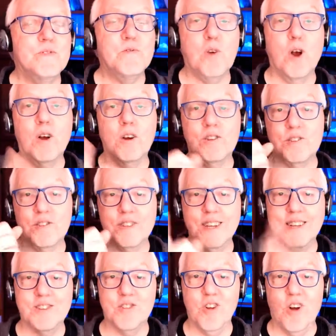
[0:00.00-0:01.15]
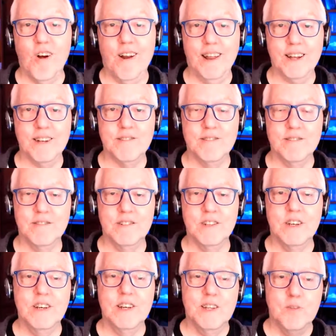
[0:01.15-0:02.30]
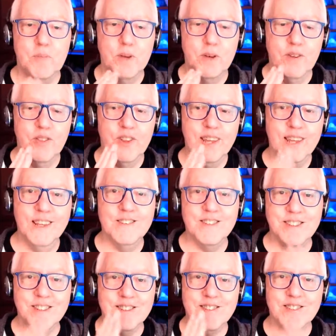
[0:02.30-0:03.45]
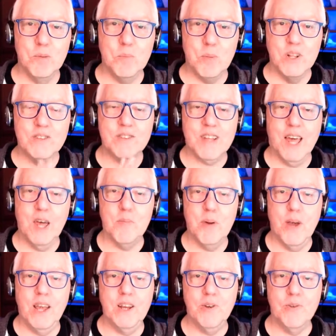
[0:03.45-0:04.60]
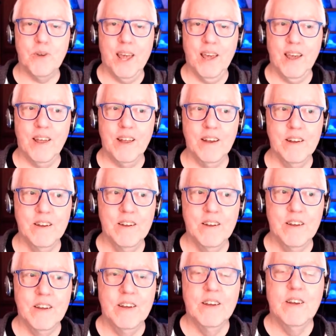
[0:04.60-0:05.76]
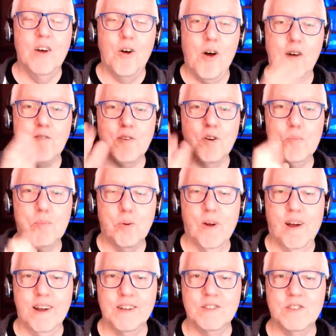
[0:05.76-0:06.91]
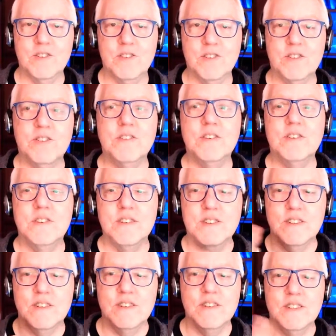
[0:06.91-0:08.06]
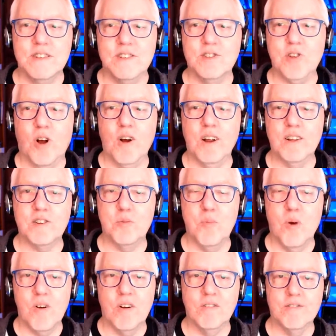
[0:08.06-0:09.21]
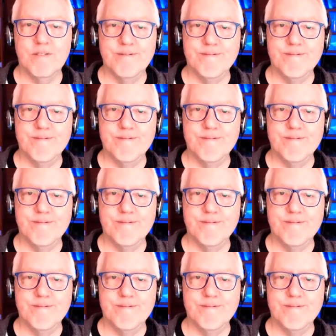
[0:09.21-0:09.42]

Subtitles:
First, get started. Build the easiest, simplest campaign you can. Offer a prize. Start it tomorrow.